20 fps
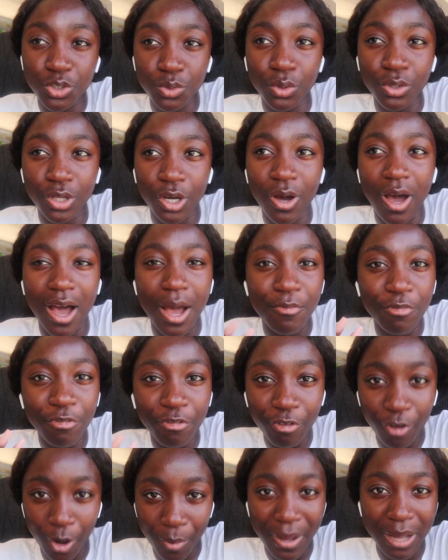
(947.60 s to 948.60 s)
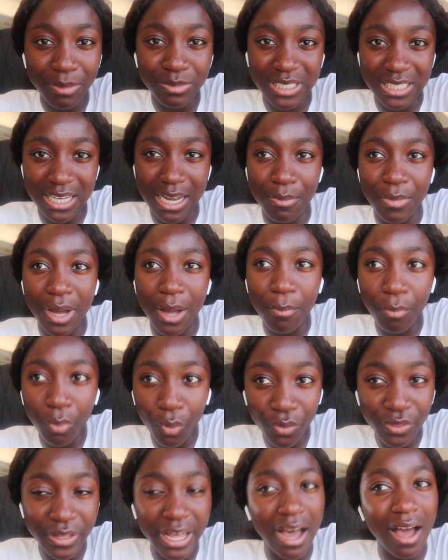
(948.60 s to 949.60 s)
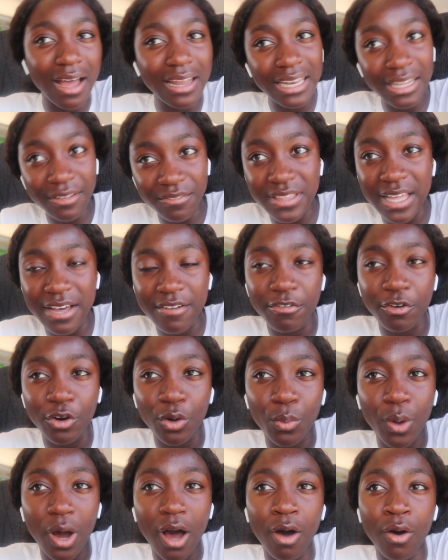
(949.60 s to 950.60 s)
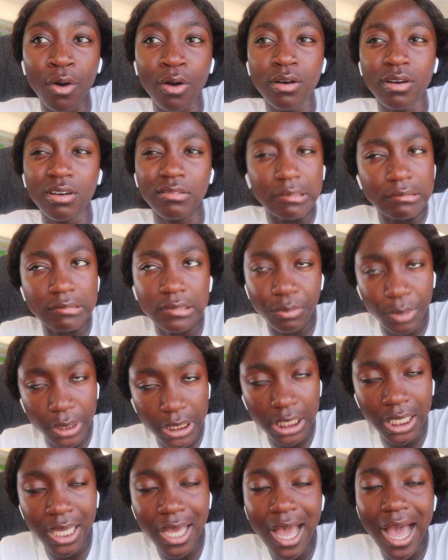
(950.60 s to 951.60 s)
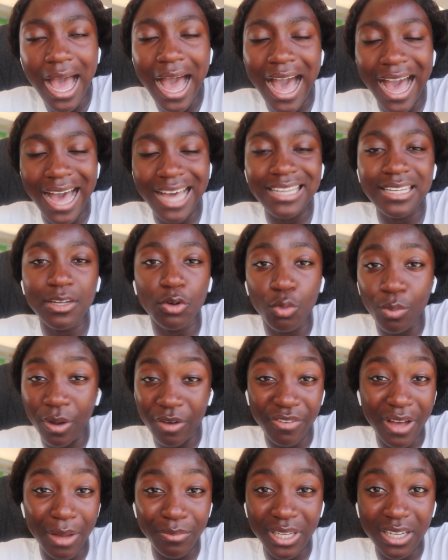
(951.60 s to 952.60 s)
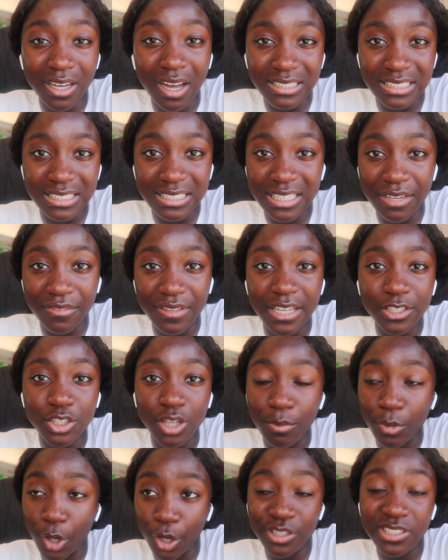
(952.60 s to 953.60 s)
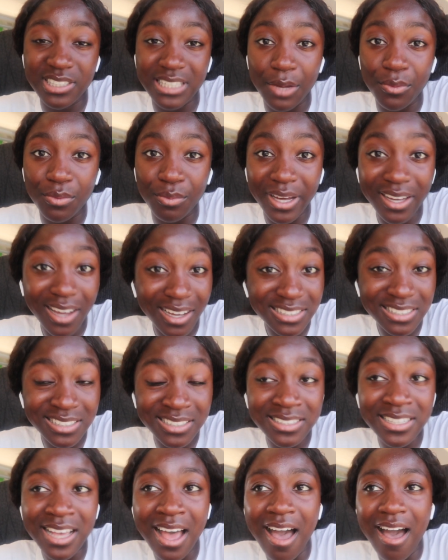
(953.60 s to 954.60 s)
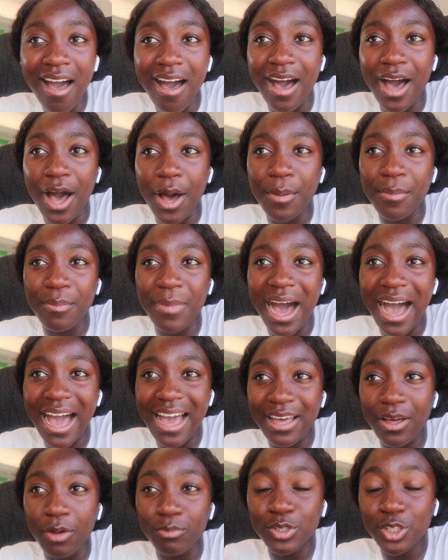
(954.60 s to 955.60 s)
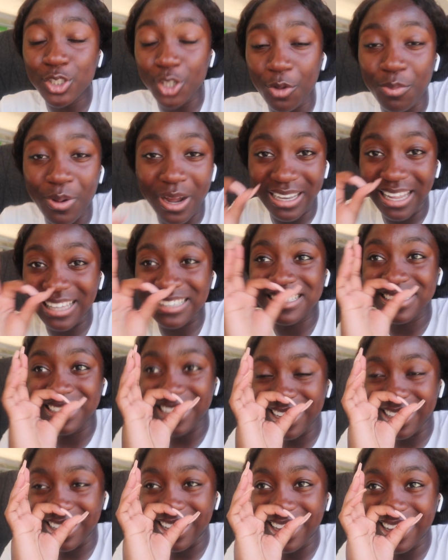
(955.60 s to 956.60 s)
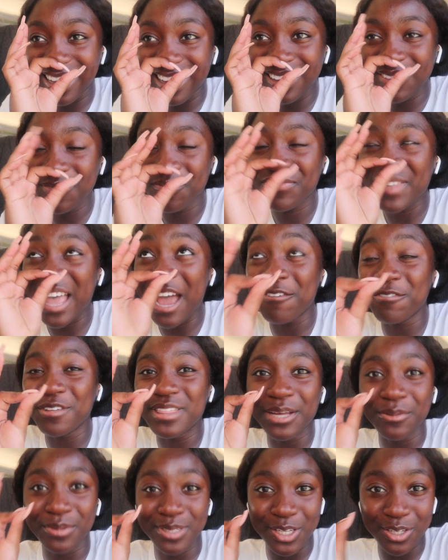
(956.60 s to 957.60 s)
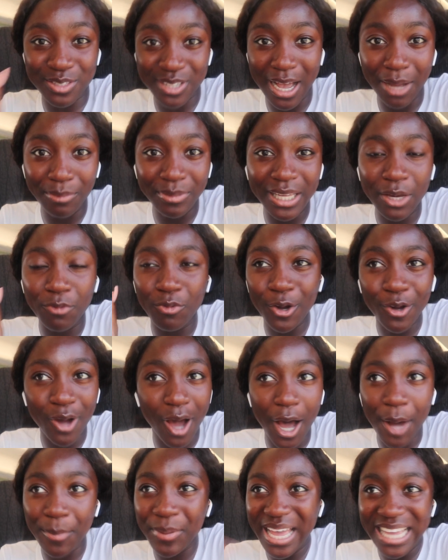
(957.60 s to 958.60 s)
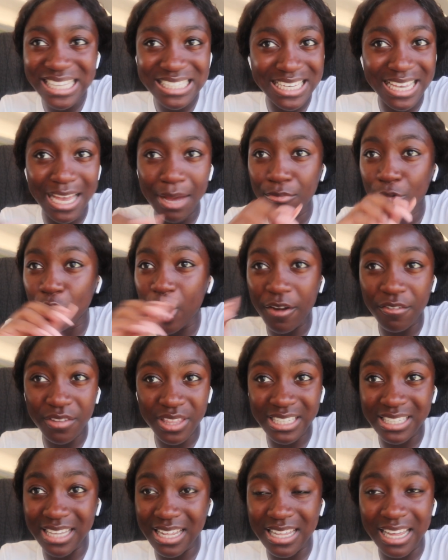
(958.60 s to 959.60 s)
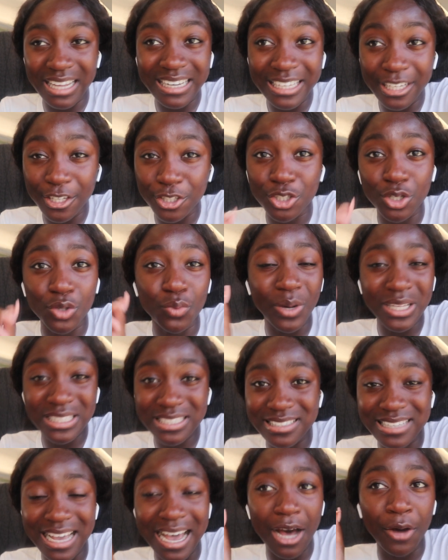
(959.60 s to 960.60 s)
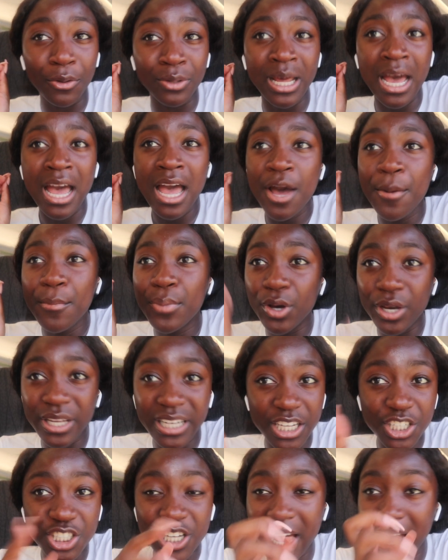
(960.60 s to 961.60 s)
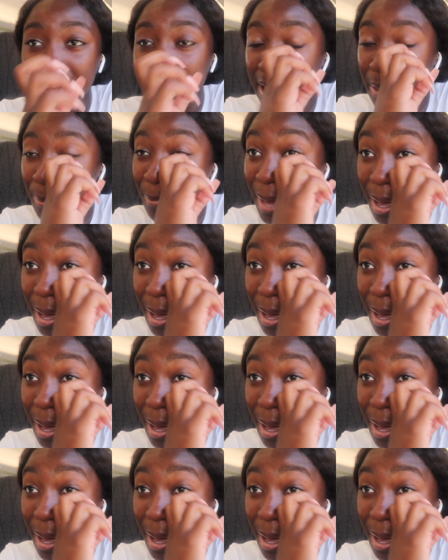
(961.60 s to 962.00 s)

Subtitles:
you all know, I'm from Amsterdam, I'm born there, I lived there for a while, well, a bit, and all my family and cousins live there, so I'm going to stay with my cousins. I am so proud, like today, yeah, everything was so timely. Woke up, 8 a.m, got everything done that I needed to, went to town, put in a check,